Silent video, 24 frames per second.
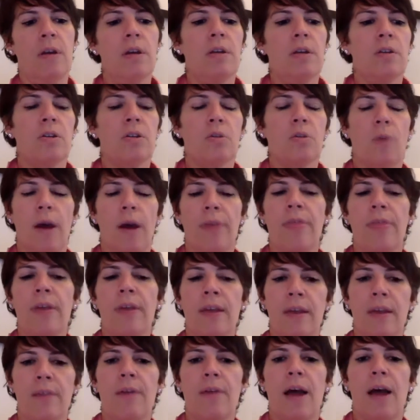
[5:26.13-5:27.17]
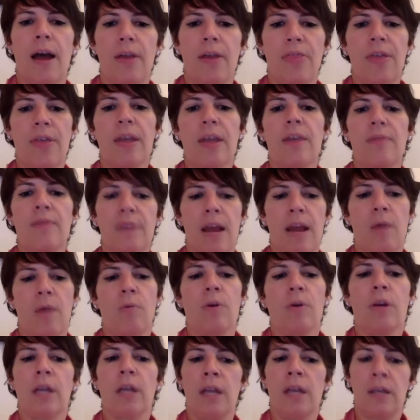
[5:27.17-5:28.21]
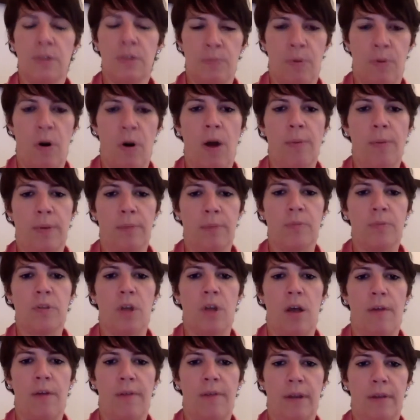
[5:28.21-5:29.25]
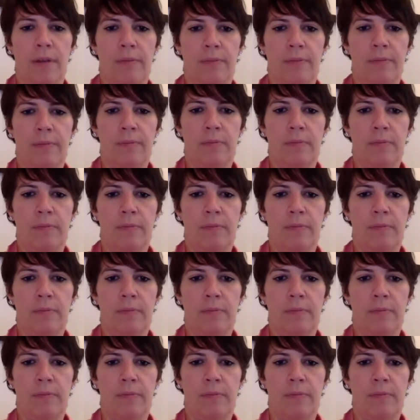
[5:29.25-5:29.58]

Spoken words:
So yeah. I think of networking as problem solving.